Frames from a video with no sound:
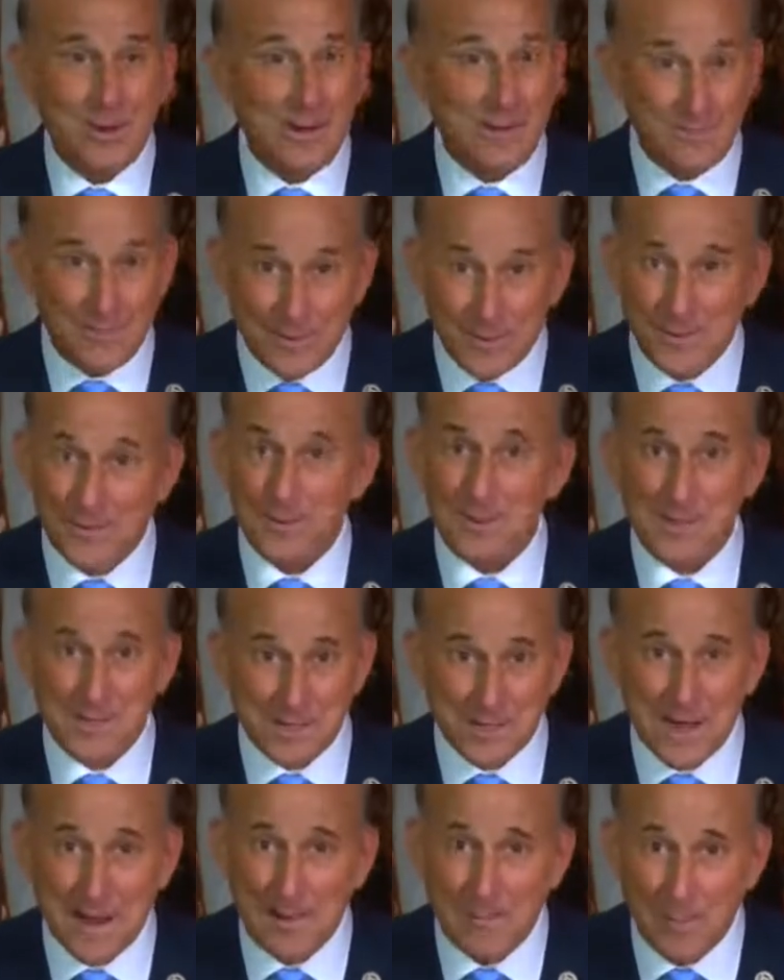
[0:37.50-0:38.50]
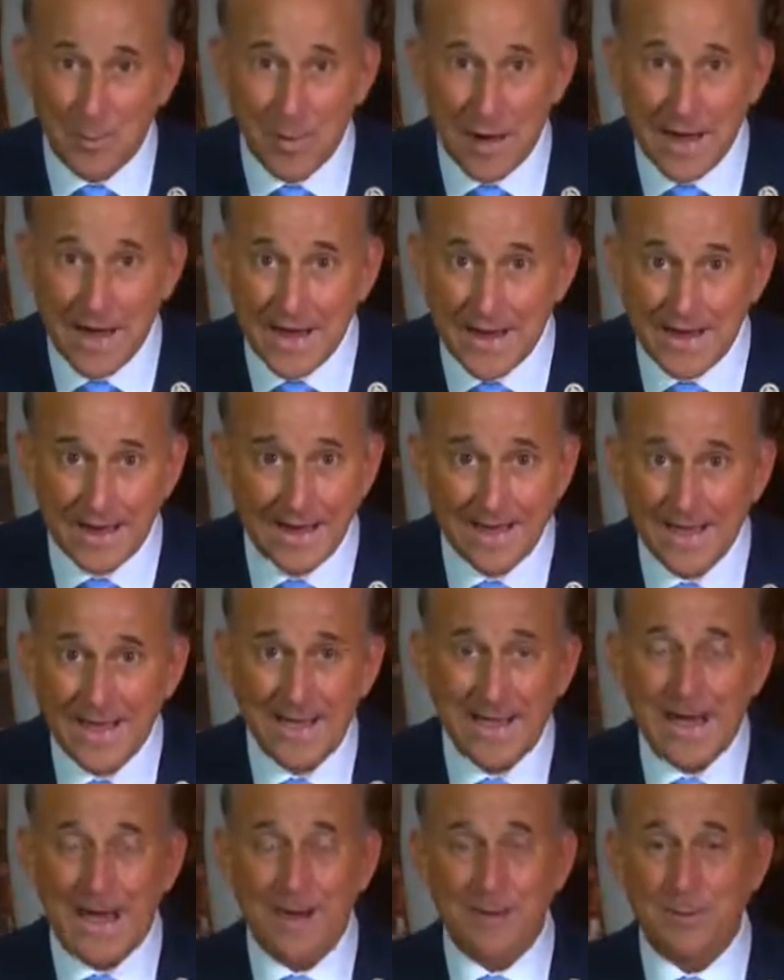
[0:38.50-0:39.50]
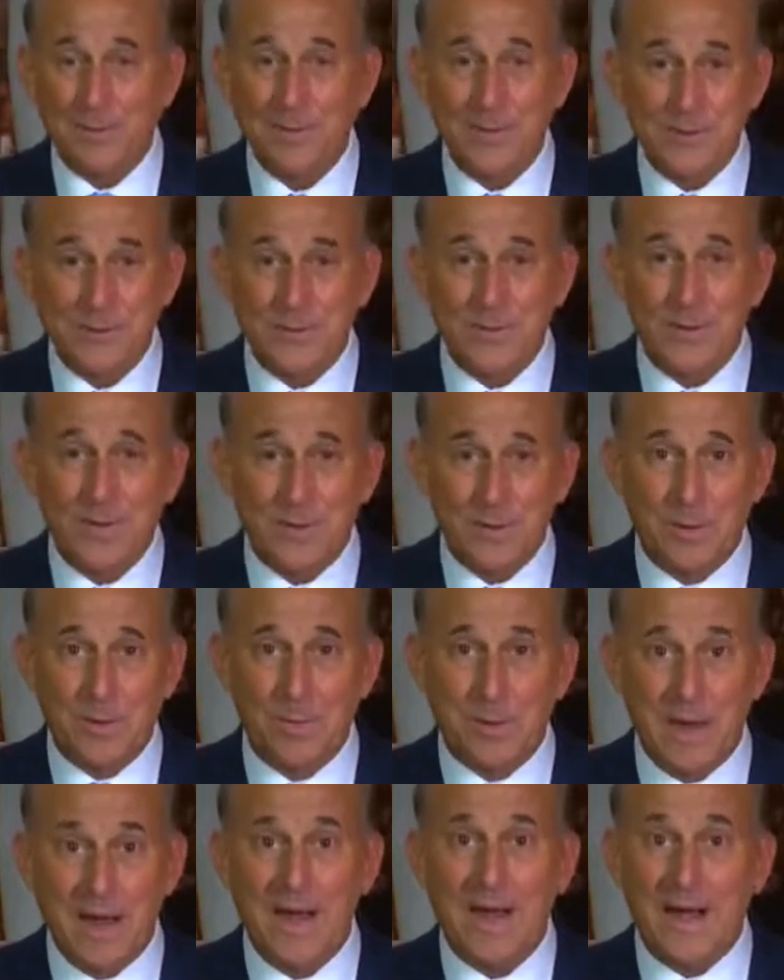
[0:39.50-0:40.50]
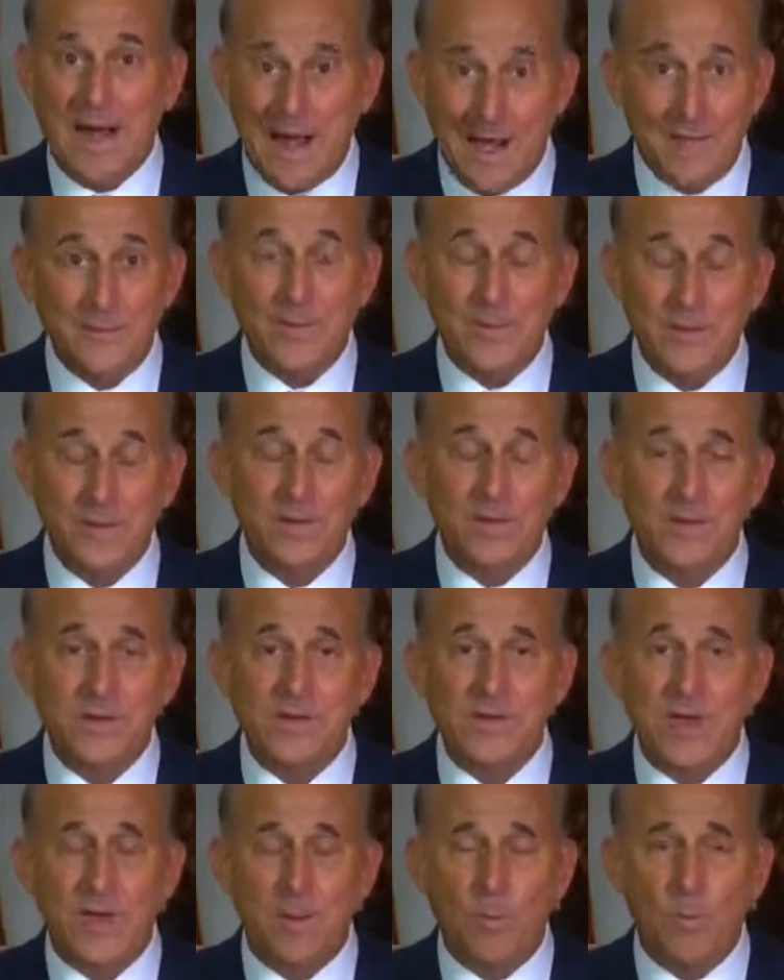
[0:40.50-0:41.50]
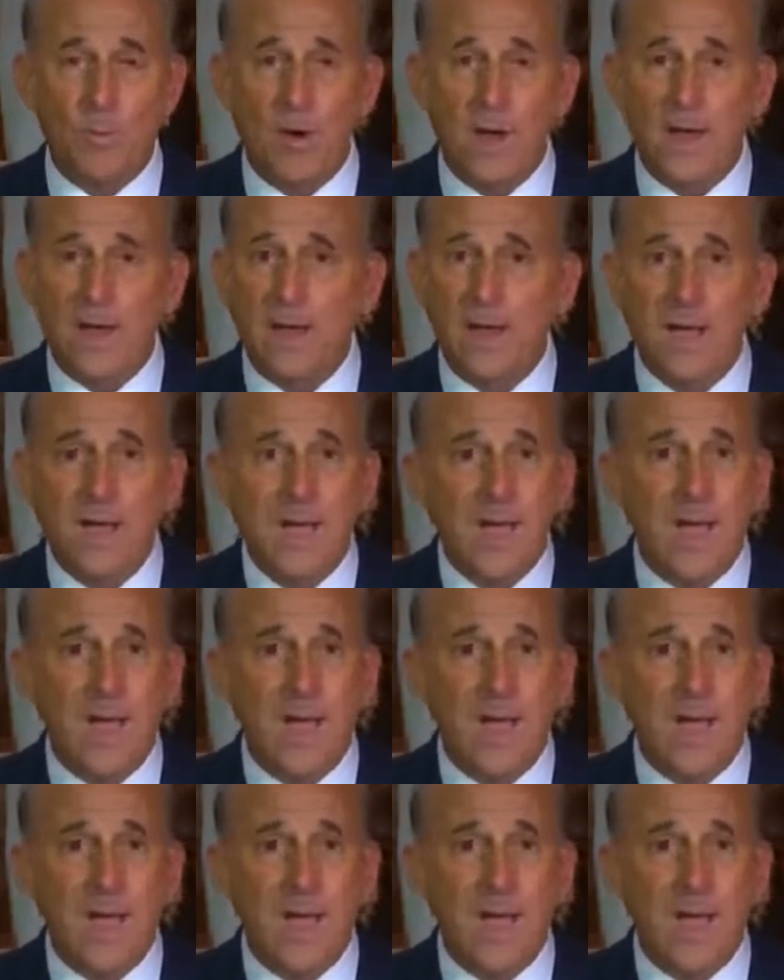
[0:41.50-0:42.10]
I feel the same way. I don't just feel their pain. I feel the same way.